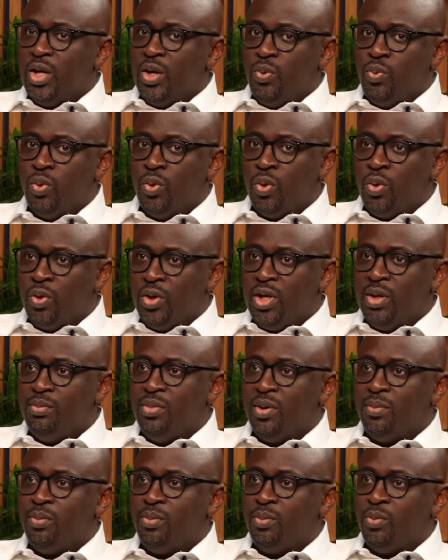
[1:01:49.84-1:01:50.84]

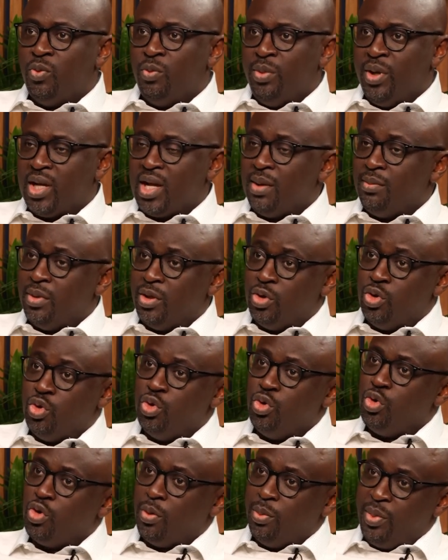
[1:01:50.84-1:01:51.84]
we'll become a
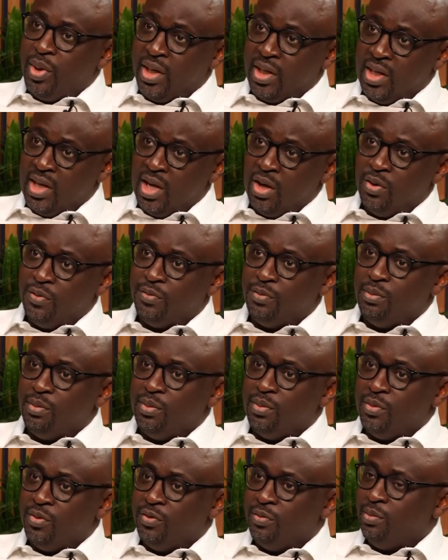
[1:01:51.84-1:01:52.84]
junior partner of
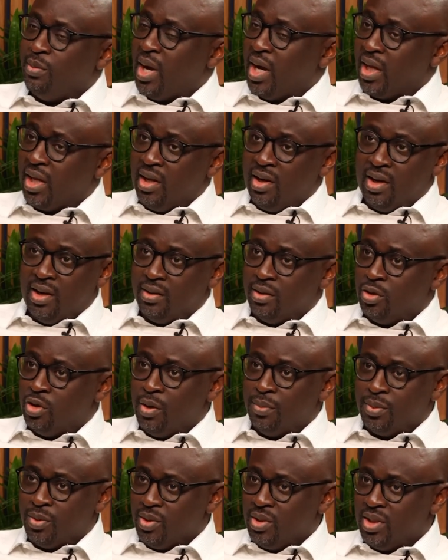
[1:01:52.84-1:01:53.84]
McGill and the
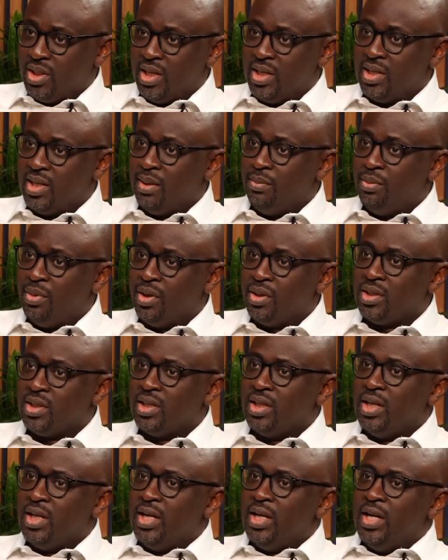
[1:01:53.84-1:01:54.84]
Dobson Center, but
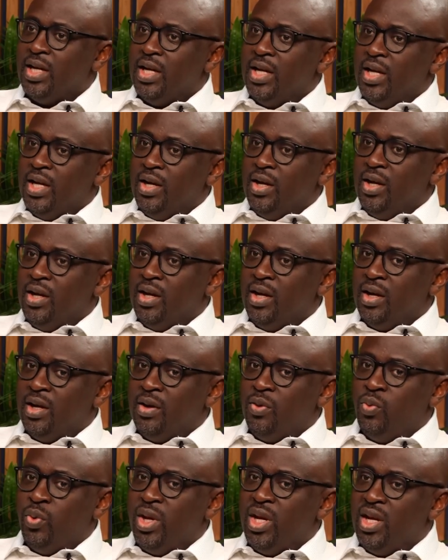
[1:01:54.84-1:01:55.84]

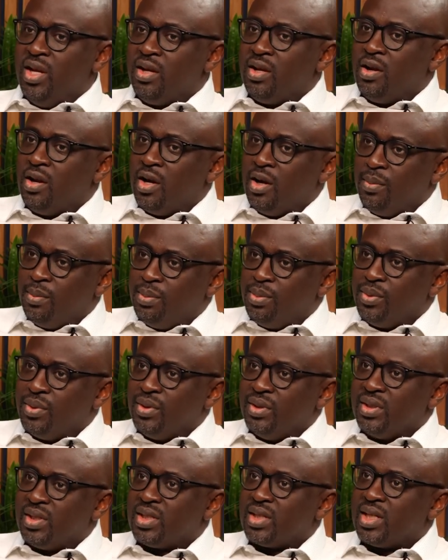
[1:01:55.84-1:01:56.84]
we need help
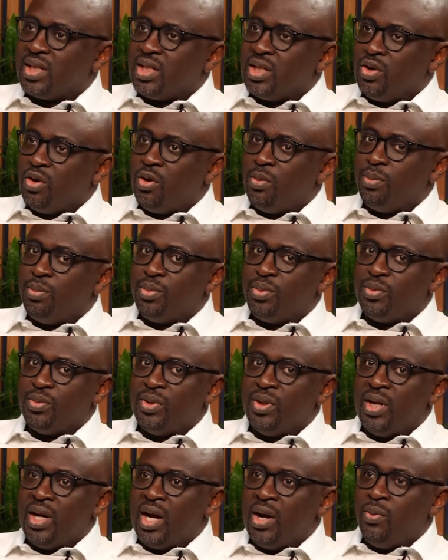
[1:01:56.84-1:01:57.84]
setting up
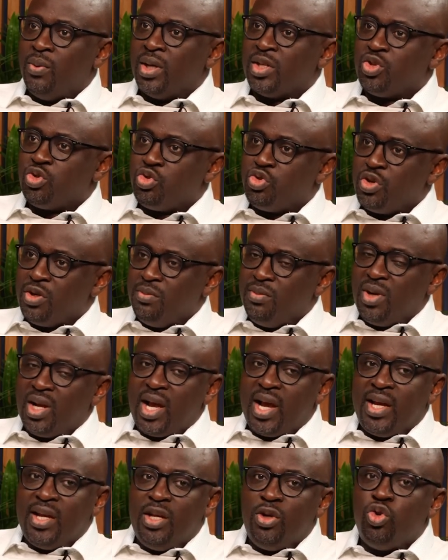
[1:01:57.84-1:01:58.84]
our
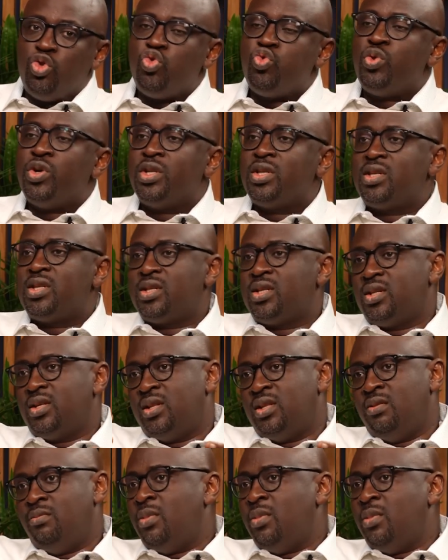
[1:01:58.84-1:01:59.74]
streamlining towards the